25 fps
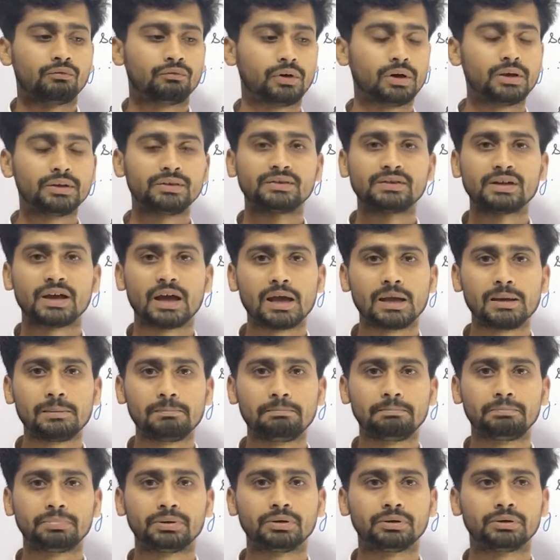First
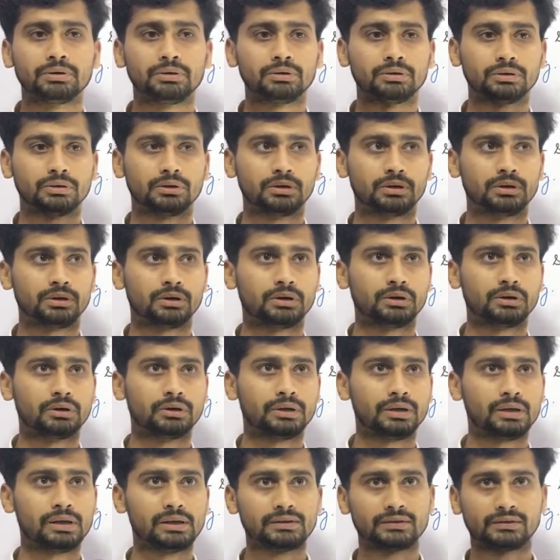type
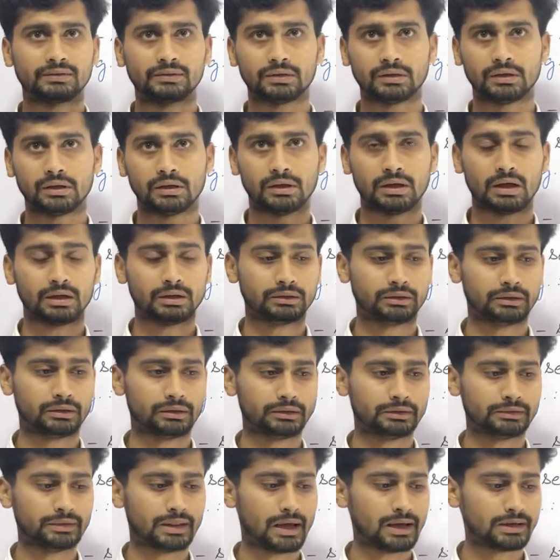is
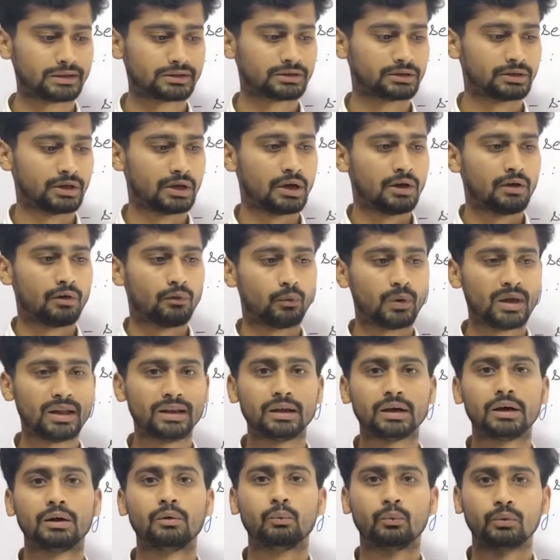that
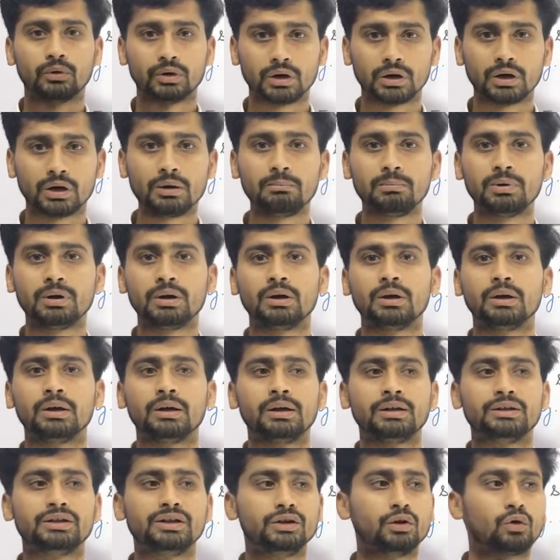when a verb
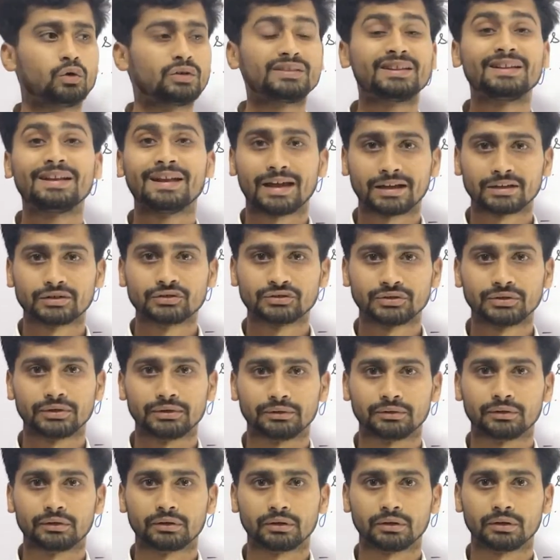denotes an
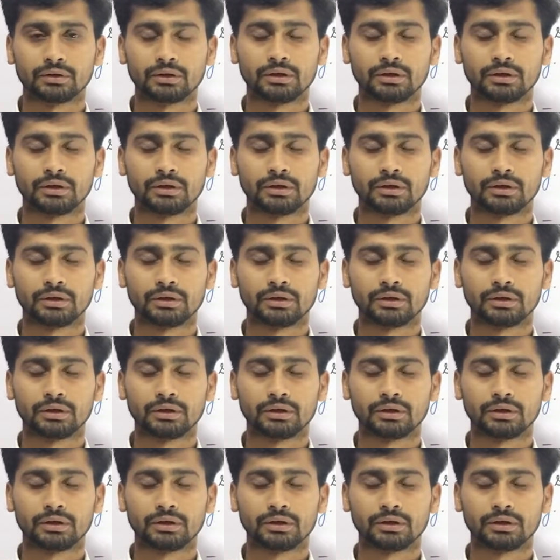action.